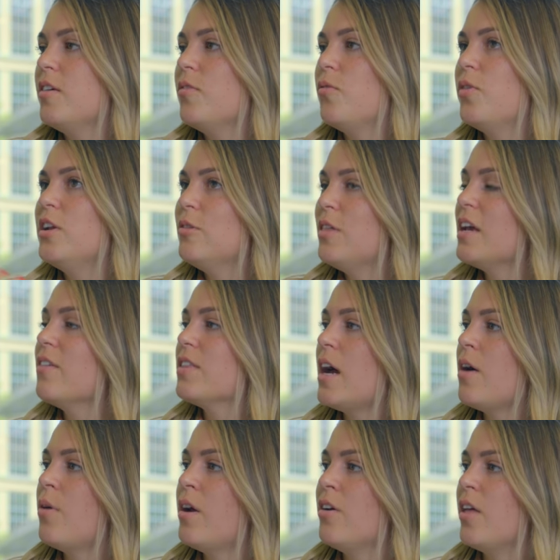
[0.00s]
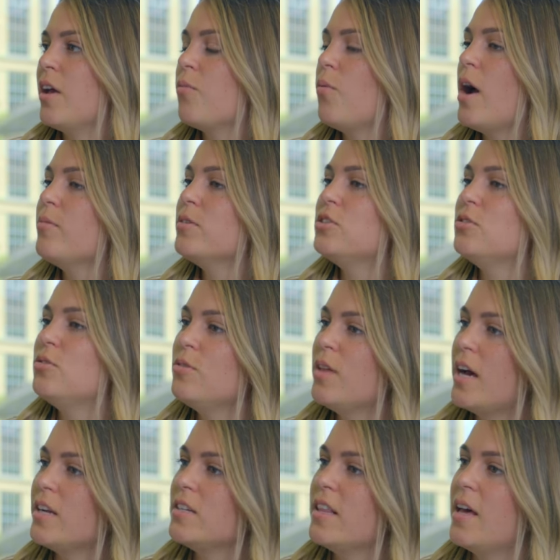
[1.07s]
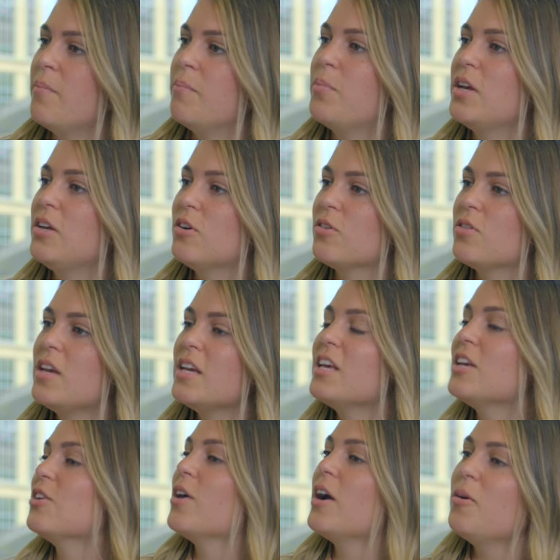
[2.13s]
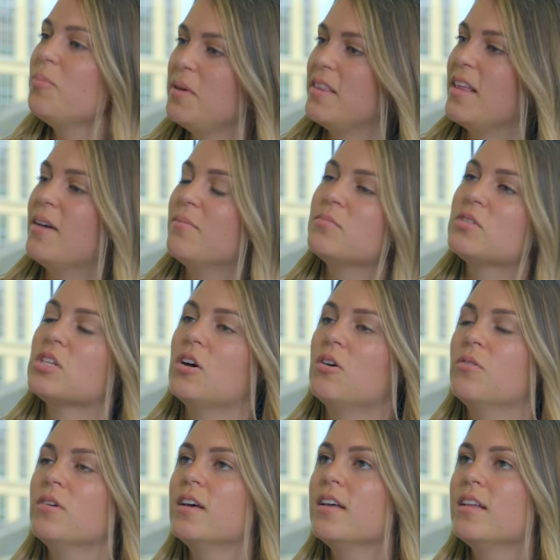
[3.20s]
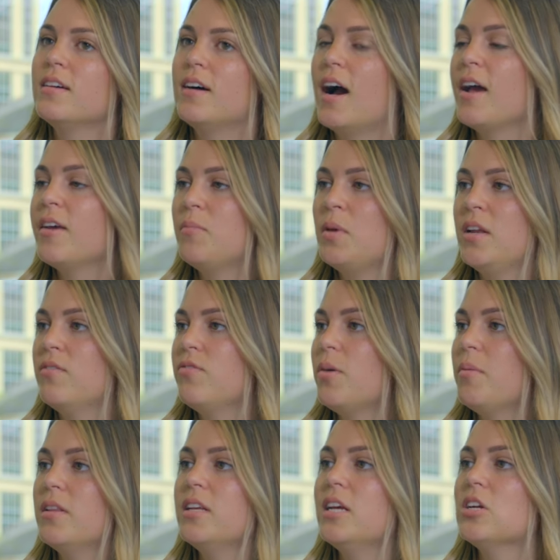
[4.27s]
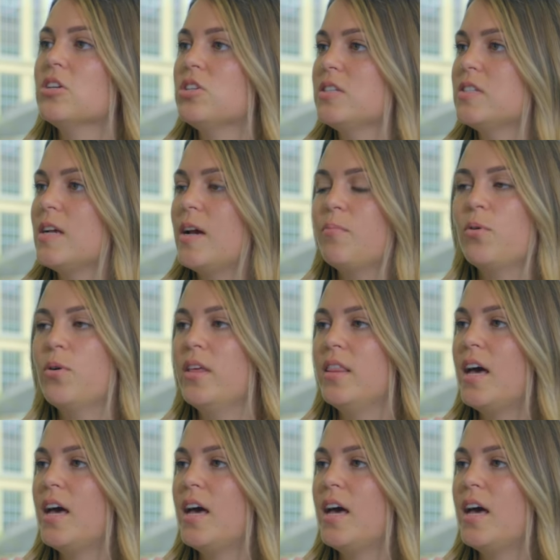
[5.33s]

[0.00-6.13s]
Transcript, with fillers: when you think of it that way, you're like, why would you do that to them? But you're thinking you're helping them. So I mean, from a leadership standpoint,